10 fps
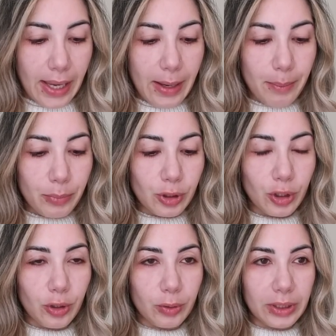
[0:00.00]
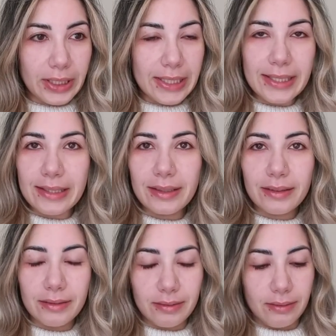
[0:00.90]
Embryolisse,
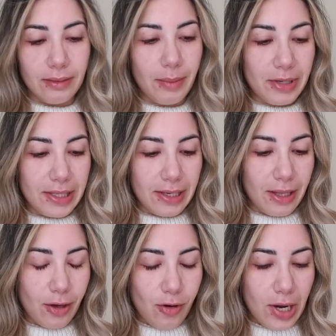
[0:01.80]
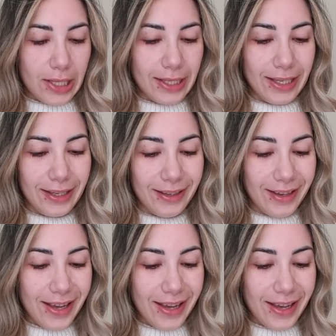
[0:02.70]
am I saying that correctly?